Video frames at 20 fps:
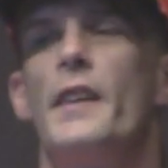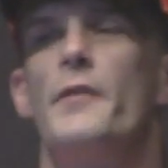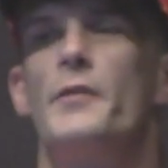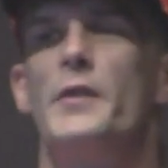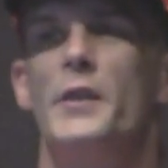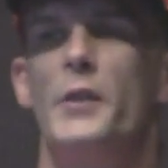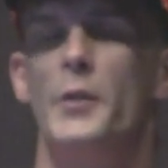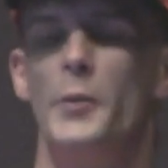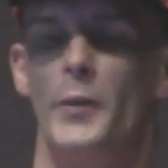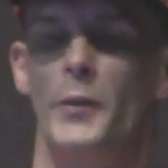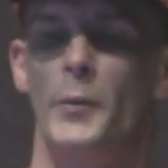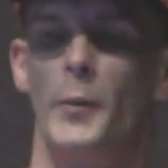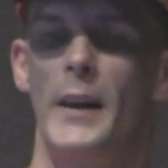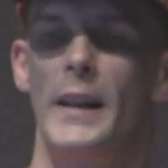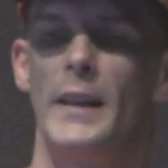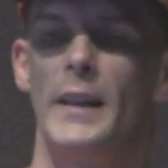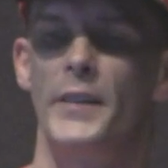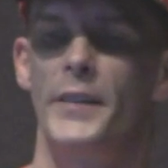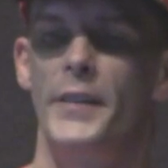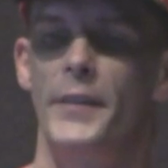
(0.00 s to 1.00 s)
have to do as
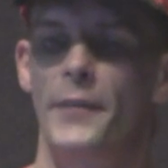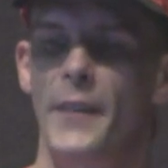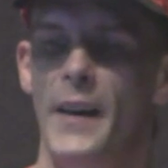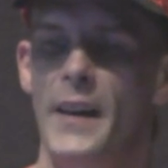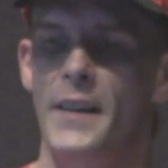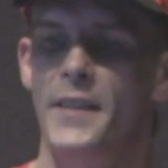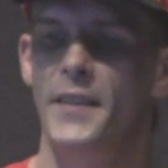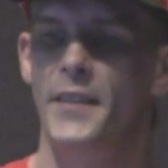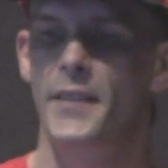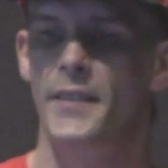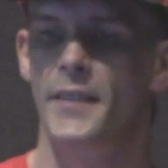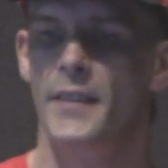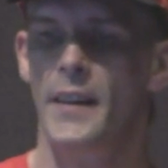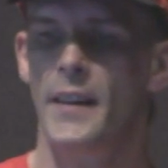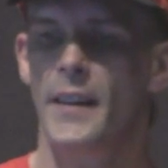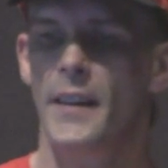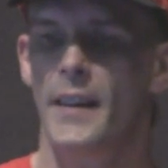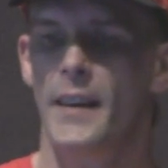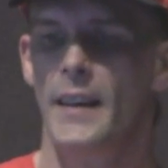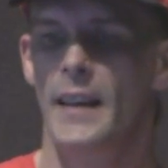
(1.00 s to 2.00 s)
well to face
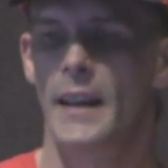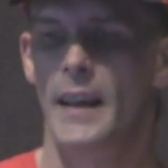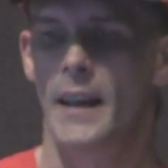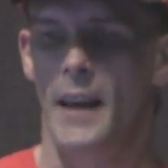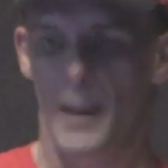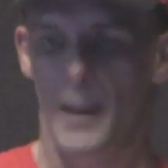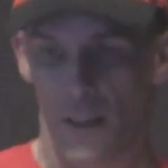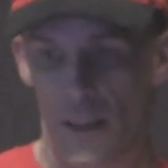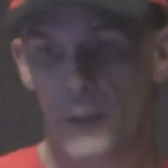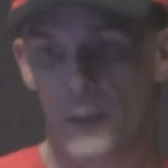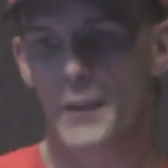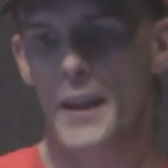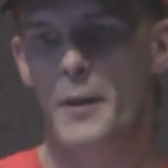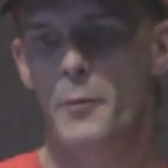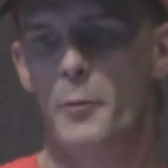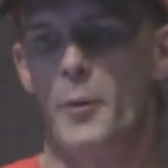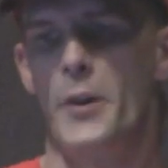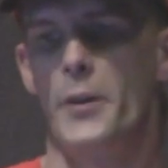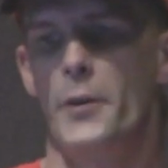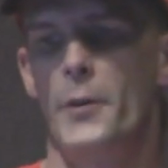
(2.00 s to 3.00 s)
uh, if they
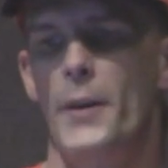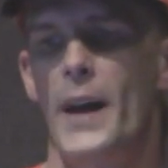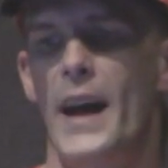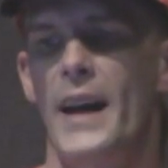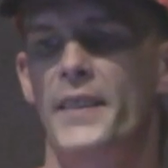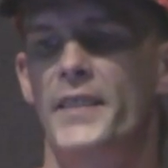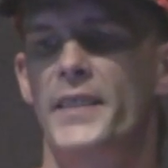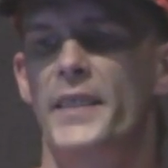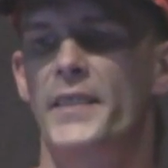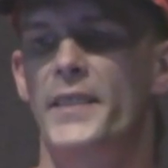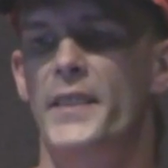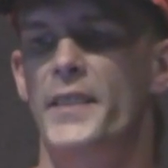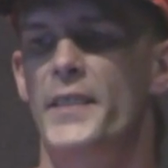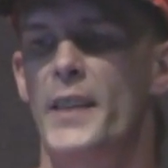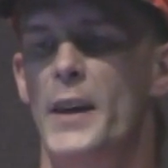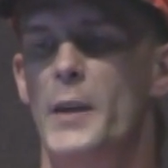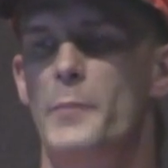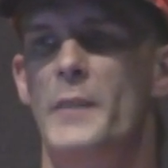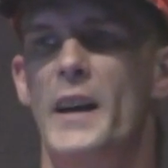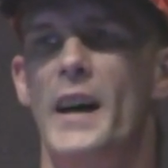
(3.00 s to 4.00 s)
want to access the
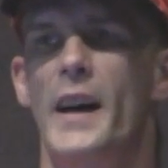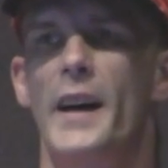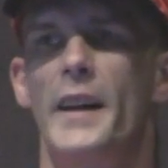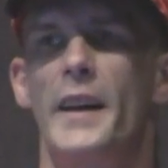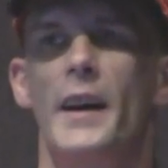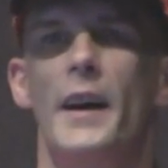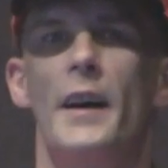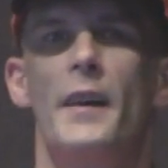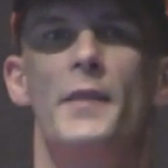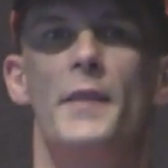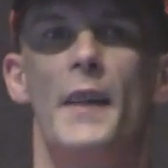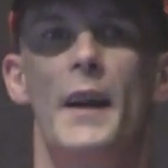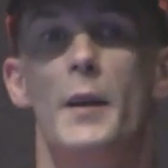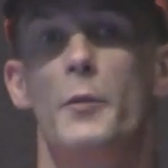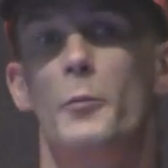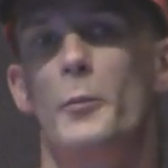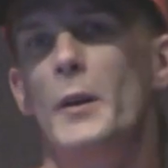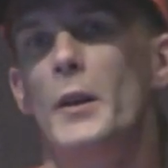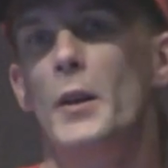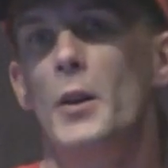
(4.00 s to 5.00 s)
same data. They
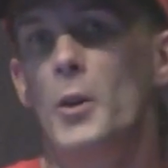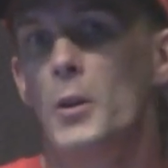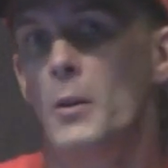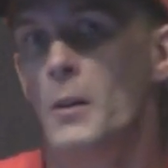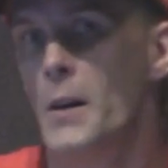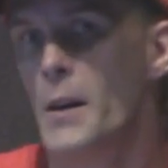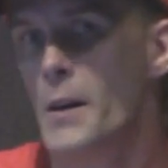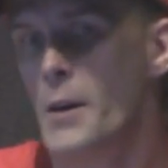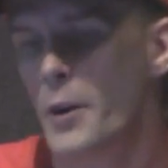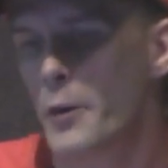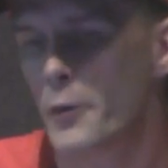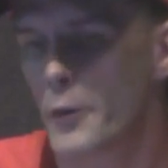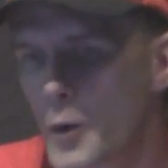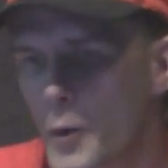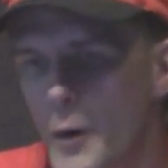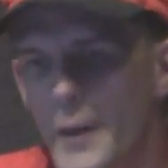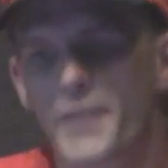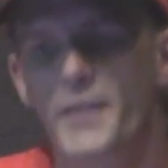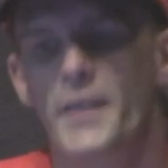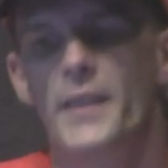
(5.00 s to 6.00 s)
will
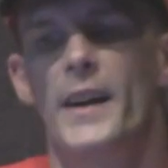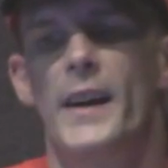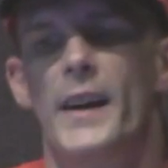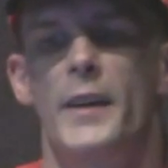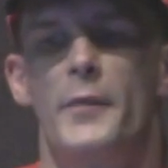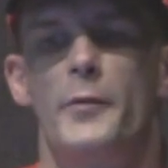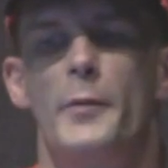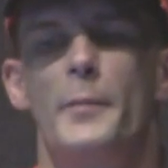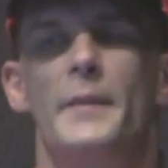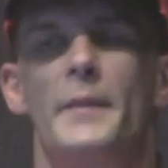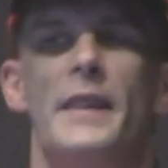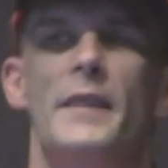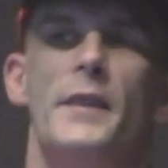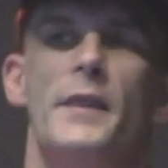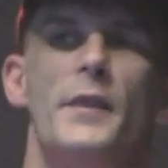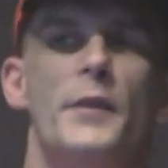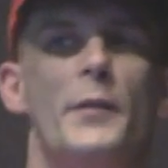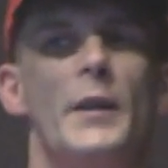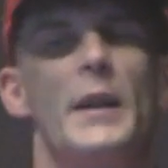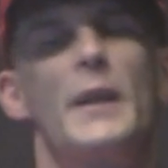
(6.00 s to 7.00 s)
request the data from
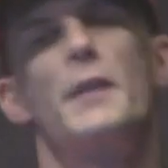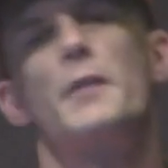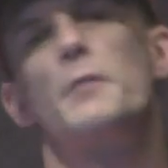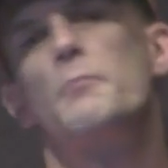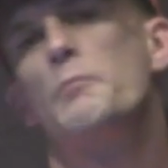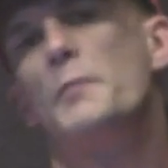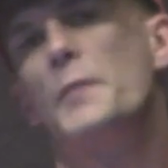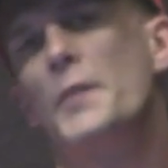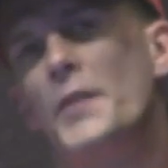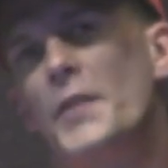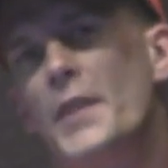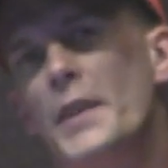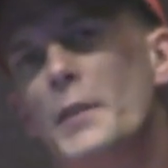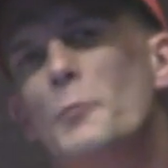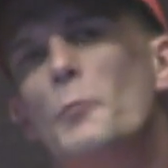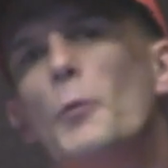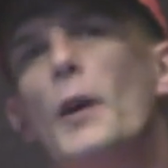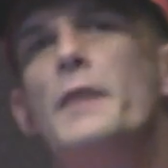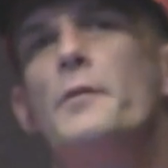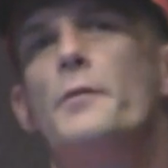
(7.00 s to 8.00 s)
Tenders Vic, sit
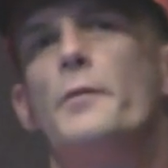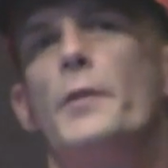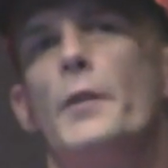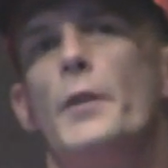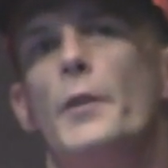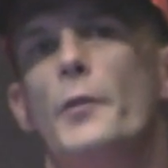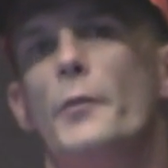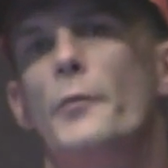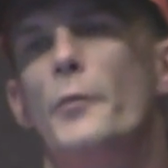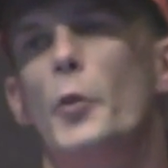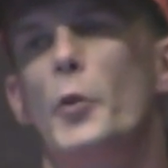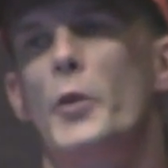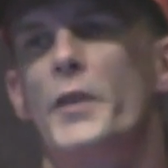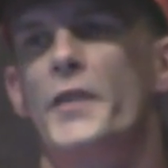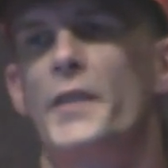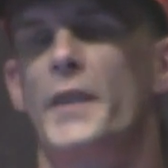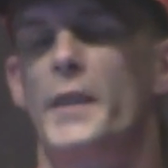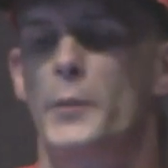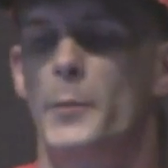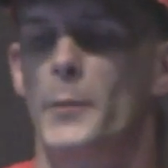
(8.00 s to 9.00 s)
and wait for four to six